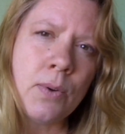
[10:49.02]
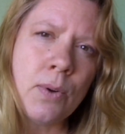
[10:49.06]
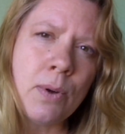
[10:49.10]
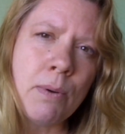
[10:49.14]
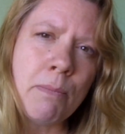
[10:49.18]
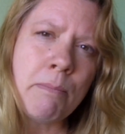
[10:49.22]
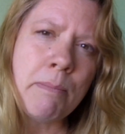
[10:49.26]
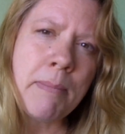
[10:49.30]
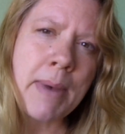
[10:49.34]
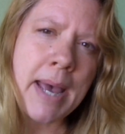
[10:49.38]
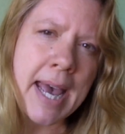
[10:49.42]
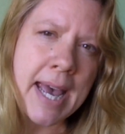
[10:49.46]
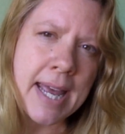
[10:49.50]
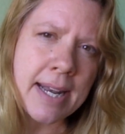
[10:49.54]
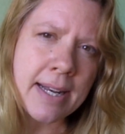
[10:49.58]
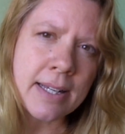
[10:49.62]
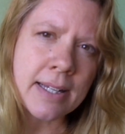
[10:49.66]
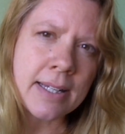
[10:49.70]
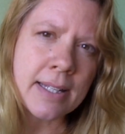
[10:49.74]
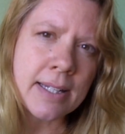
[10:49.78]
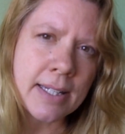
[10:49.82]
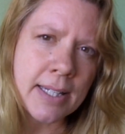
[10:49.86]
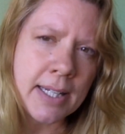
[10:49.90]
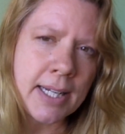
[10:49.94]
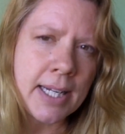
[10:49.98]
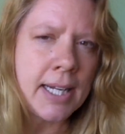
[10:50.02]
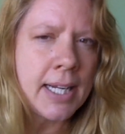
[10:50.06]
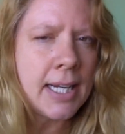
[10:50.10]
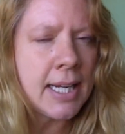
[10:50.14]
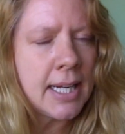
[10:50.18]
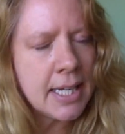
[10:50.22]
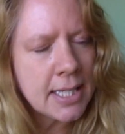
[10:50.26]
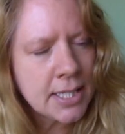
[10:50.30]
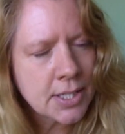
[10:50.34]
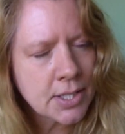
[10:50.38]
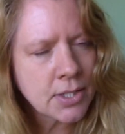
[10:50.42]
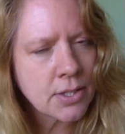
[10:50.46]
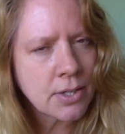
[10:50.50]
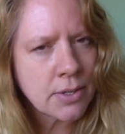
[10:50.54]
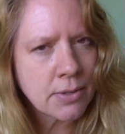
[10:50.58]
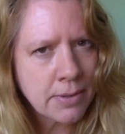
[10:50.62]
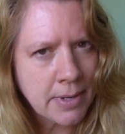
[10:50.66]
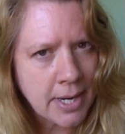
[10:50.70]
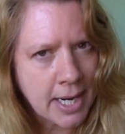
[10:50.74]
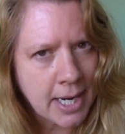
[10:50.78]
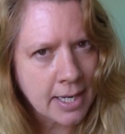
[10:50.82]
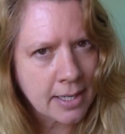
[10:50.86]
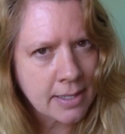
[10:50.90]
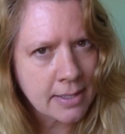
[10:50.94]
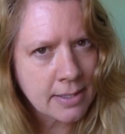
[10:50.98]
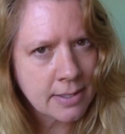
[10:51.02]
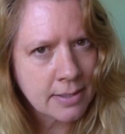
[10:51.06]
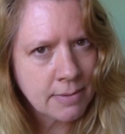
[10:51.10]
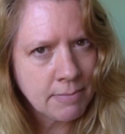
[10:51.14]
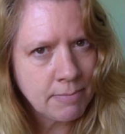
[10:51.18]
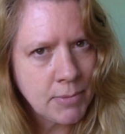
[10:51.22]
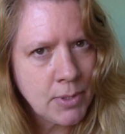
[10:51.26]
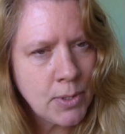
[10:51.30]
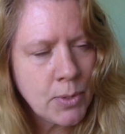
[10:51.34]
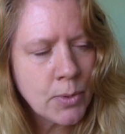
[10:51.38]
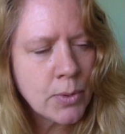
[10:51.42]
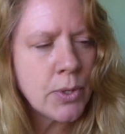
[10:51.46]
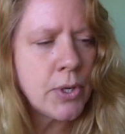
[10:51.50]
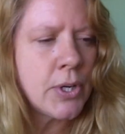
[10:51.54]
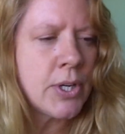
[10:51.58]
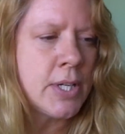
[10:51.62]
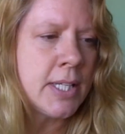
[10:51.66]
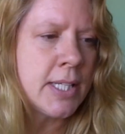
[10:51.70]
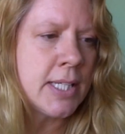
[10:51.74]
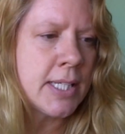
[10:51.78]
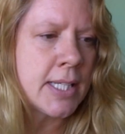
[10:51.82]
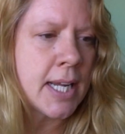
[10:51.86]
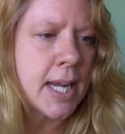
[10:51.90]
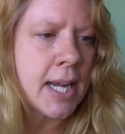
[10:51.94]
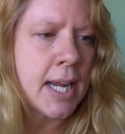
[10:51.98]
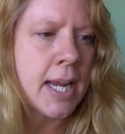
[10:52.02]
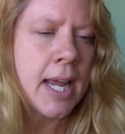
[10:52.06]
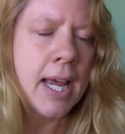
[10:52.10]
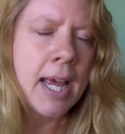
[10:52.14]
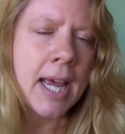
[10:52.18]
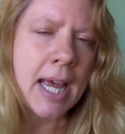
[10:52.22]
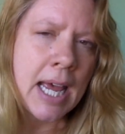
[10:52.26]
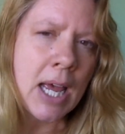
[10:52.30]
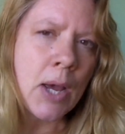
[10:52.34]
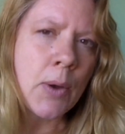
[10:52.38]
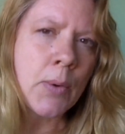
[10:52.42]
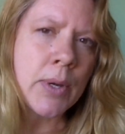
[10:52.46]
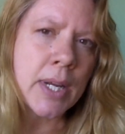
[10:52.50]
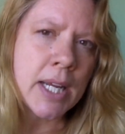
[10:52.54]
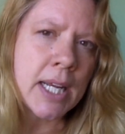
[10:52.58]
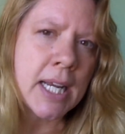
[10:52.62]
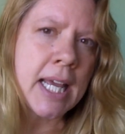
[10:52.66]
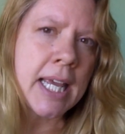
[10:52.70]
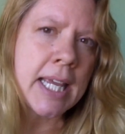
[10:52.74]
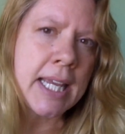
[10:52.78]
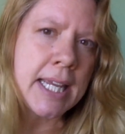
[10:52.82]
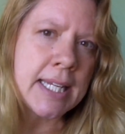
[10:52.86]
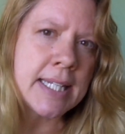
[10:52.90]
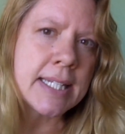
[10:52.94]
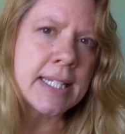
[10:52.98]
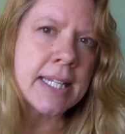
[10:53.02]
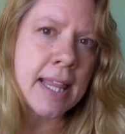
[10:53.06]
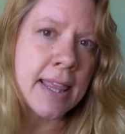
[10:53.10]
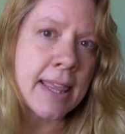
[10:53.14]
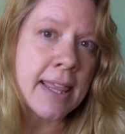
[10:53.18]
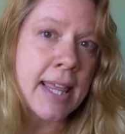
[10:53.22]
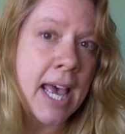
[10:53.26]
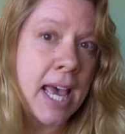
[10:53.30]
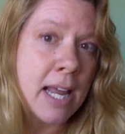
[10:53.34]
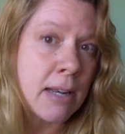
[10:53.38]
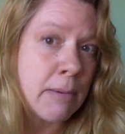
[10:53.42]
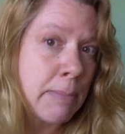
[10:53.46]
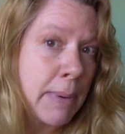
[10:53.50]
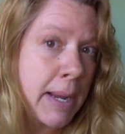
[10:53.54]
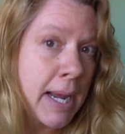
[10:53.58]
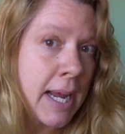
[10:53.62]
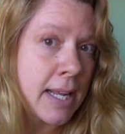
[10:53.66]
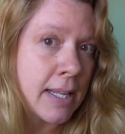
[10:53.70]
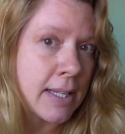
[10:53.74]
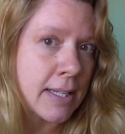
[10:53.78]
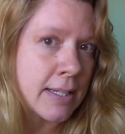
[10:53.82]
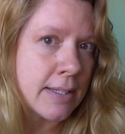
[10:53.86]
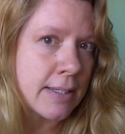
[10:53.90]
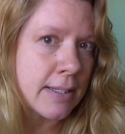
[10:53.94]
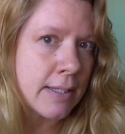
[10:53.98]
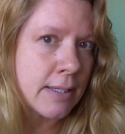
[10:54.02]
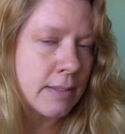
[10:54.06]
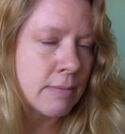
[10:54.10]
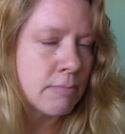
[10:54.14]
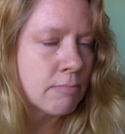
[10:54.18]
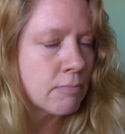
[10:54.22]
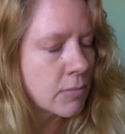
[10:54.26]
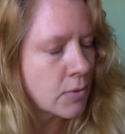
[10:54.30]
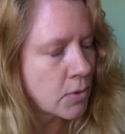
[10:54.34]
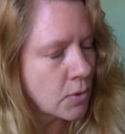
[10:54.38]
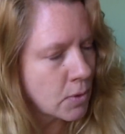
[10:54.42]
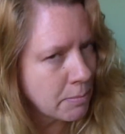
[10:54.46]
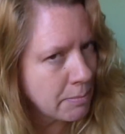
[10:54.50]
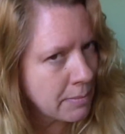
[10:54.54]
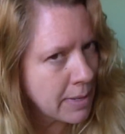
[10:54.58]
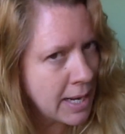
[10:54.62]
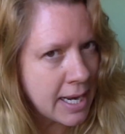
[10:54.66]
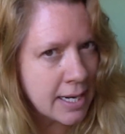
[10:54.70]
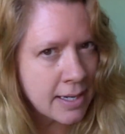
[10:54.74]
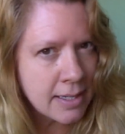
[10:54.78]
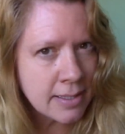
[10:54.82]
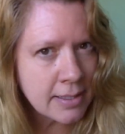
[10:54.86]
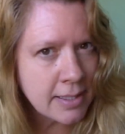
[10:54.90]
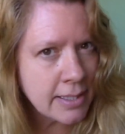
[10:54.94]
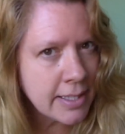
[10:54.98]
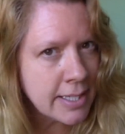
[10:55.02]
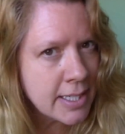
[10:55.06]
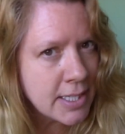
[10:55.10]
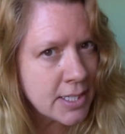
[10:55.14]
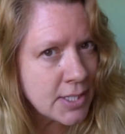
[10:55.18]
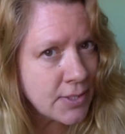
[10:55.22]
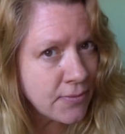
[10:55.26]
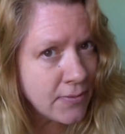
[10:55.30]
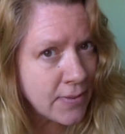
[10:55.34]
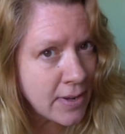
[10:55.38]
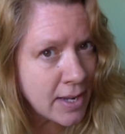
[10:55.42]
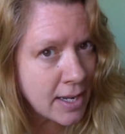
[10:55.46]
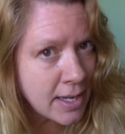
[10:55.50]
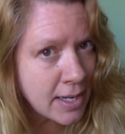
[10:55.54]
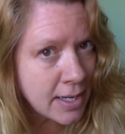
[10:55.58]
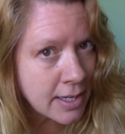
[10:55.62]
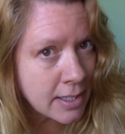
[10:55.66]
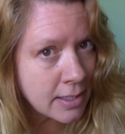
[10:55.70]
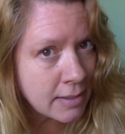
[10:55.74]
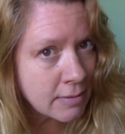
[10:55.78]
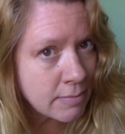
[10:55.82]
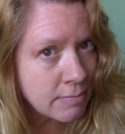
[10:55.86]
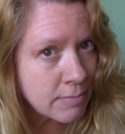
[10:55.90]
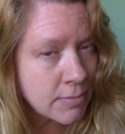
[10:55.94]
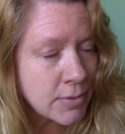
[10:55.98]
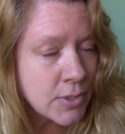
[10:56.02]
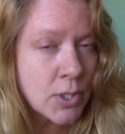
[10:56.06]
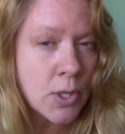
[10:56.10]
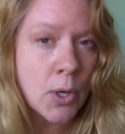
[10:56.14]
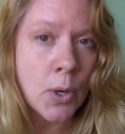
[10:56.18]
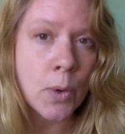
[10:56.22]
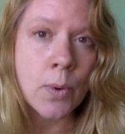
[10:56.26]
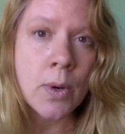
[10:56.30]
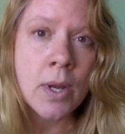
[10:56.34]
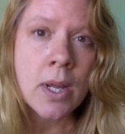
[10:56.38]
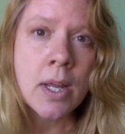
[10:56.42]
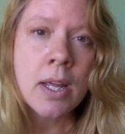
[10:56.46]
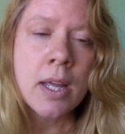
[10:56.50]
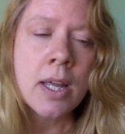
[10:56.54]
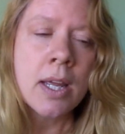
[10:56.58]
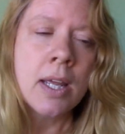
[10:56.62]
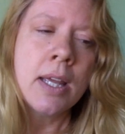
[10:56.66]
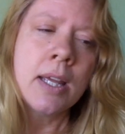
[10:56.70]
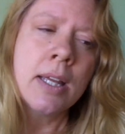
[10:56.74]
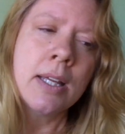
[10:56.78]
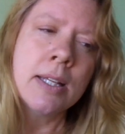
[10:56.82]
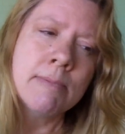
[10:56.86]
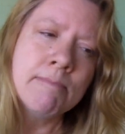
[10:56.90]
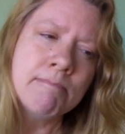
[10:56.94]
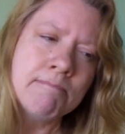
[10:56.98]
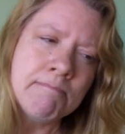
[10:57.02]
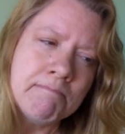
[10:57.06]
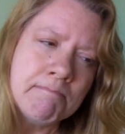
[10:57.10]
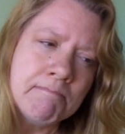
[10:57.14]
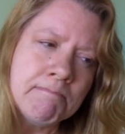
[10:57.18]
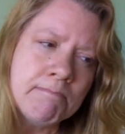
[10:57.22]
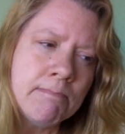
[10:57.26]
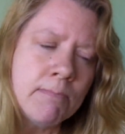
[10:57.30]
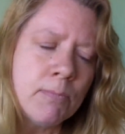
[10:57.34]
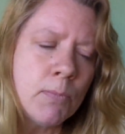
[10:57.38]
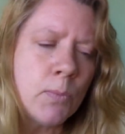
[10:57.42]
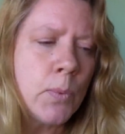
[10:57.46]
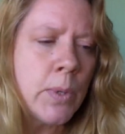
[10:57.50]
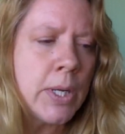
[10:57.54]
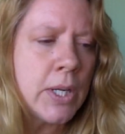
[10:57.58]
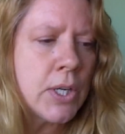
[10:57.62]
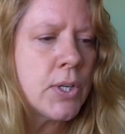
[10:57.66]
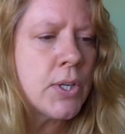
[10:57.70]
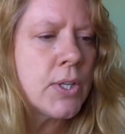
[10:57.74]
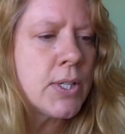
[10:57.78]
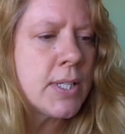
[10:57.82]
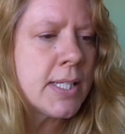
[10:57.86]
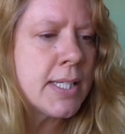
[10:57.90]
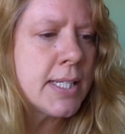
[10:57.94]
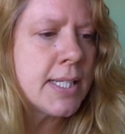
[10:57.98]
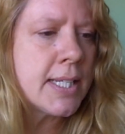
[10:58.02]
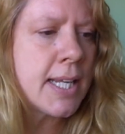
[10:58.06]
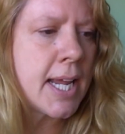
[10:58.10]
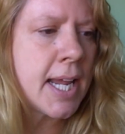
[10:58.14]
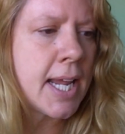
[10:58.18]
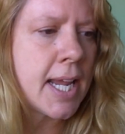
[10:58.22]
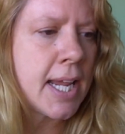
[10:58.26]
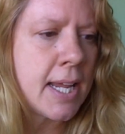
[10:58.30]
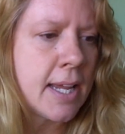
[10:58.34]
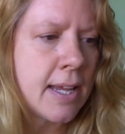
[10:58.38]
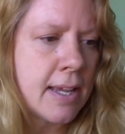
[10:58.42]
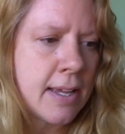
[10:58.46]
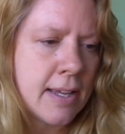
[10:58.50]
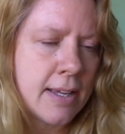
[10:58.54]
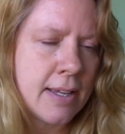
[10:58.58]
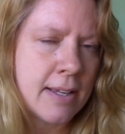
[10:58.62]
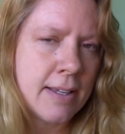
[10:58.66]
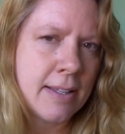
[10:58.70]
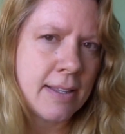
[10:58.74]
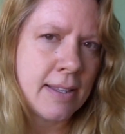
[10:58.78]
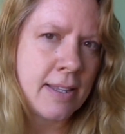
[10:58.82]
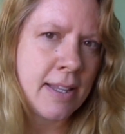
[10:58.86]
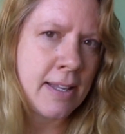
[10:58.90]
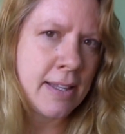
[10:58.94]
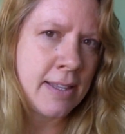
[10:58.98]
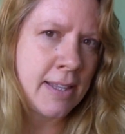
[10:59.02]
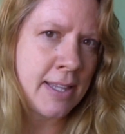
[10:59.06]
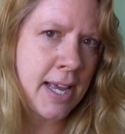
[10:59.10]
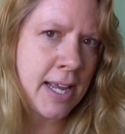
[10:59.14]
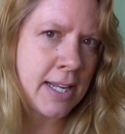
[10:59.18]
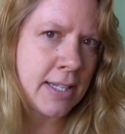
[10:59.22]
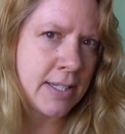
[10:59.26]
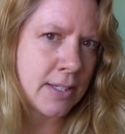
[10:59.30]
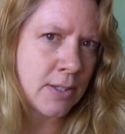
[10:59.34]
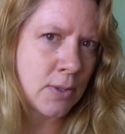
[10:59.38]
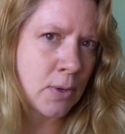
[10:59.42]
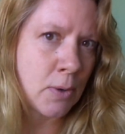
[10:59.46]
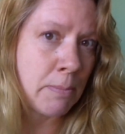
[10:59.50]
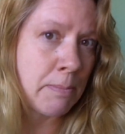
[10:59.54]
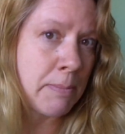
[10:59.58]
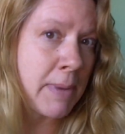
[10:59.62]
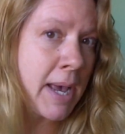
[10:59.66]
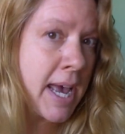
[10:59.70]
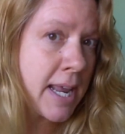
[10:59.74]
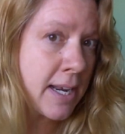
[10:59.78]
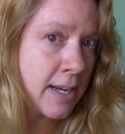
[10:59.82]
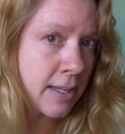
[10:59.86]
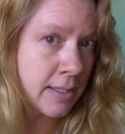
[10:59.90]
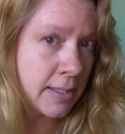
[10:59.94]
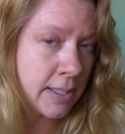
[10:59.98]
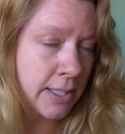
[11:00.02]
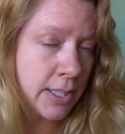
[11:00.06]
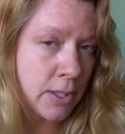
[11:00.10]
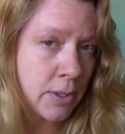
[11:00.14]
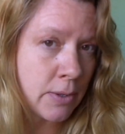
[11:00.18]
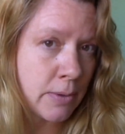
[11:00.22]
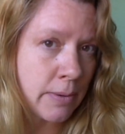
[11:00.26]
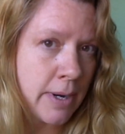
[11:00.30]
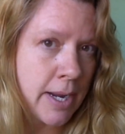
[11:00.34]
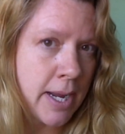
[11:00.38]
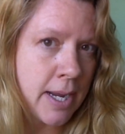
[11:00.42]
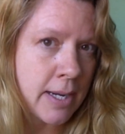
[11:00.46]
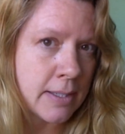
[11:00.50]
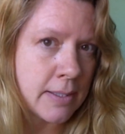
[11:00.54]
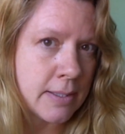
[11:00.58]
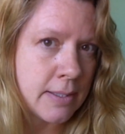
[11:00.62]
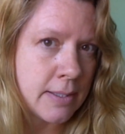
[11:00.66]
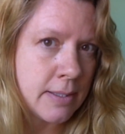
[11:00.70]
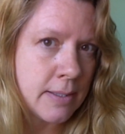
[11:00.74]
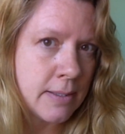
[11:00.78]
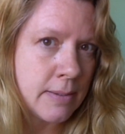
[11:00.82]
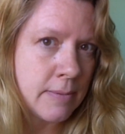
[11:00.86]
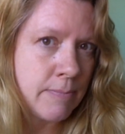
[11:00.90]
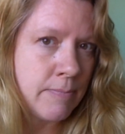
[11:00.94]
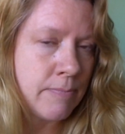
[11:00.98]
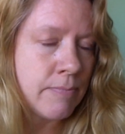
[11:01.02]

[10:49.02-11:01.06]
Grammatically, it's correct. You could say, How can I get to that palace? Grammatically, it's fine. So we could say that that's grammatically correct.